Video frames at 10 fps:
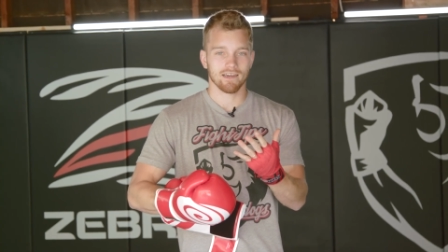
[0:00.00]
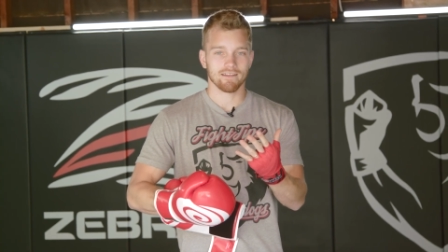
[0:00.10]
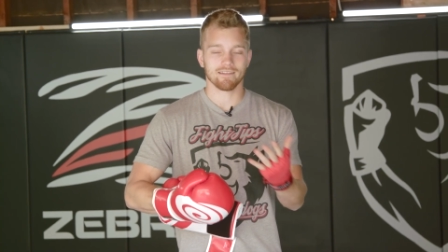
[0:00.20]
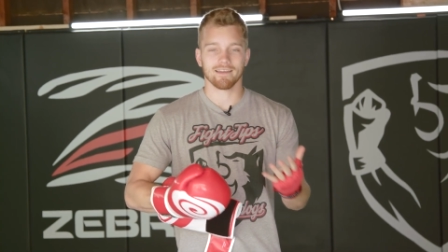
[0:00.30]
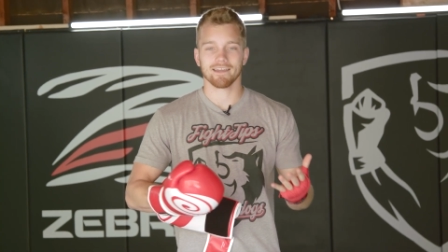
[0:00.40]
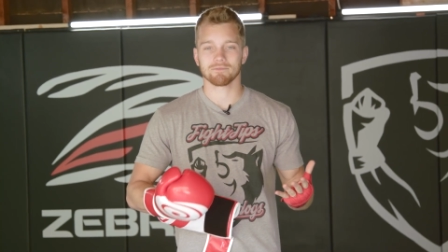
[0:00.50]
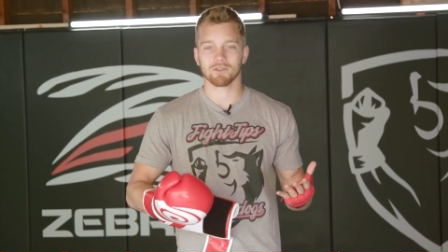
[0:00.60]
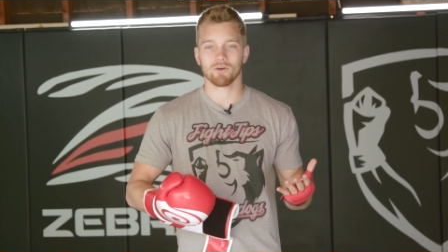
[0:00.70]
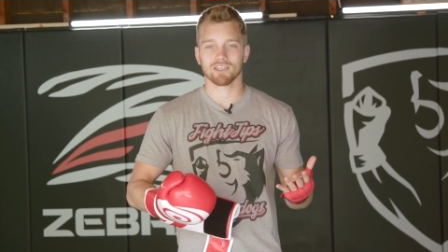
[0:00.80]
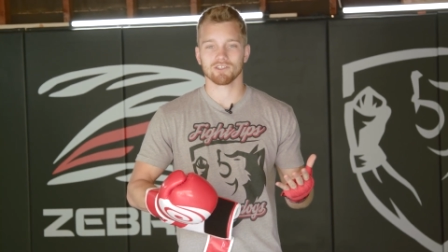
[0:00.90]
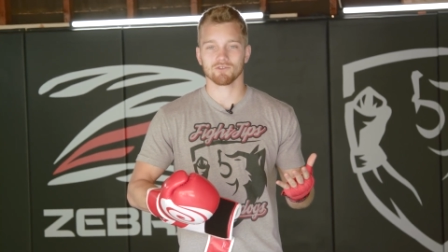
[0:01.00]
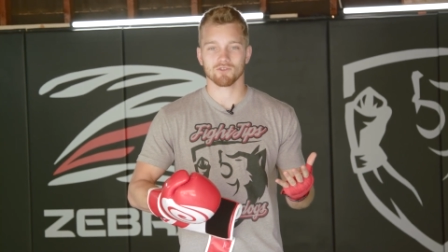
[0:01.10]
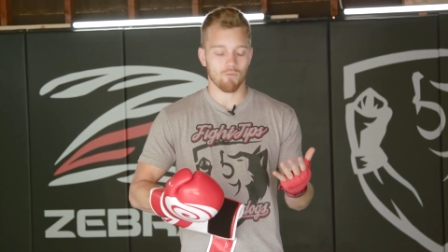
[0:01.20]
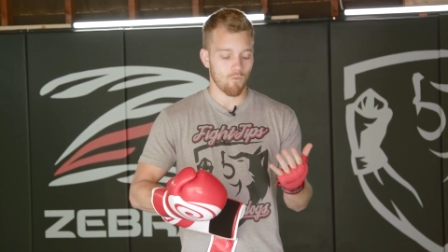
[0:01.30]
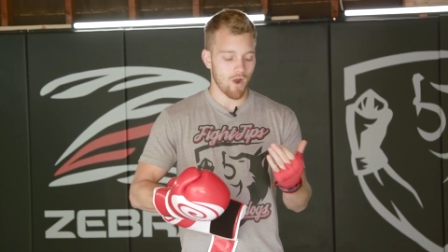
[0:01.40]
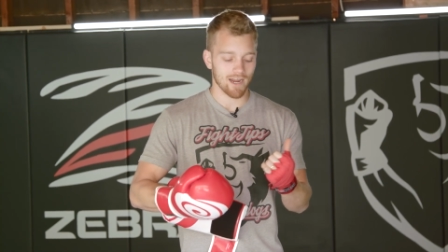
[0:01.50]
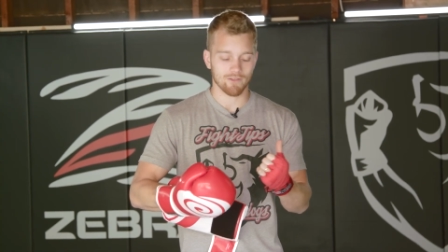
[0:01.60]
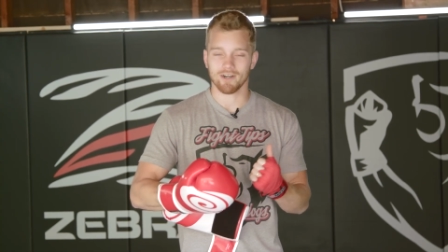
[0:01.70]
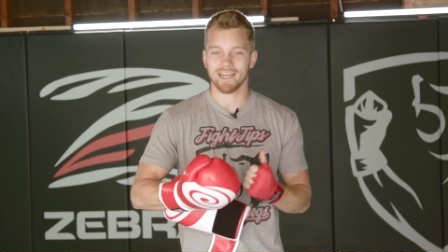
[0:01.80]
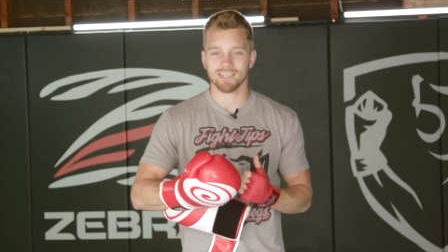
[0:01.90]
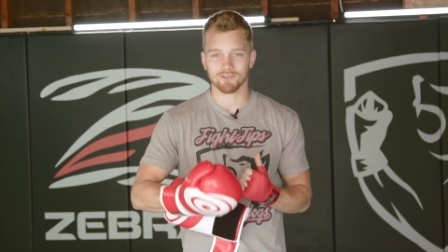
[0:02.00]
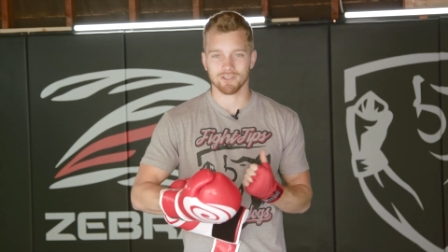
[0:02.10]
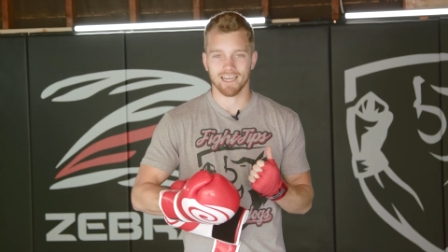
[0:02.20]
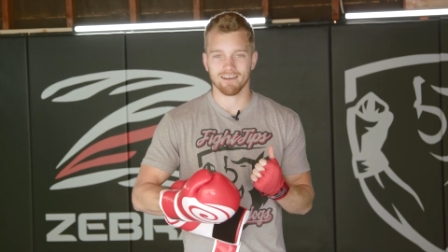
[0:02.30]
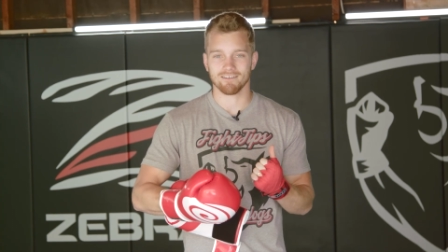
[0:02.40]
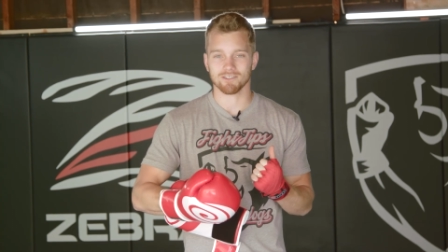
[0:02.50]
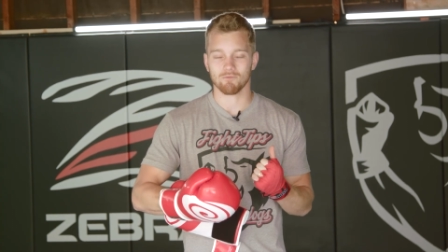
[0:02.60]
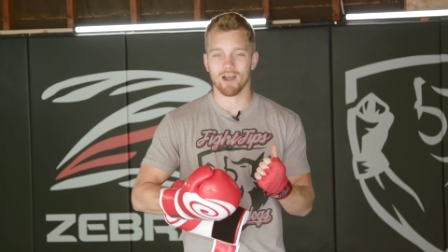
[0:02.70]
and then they ask me questions on why their hands are calloused,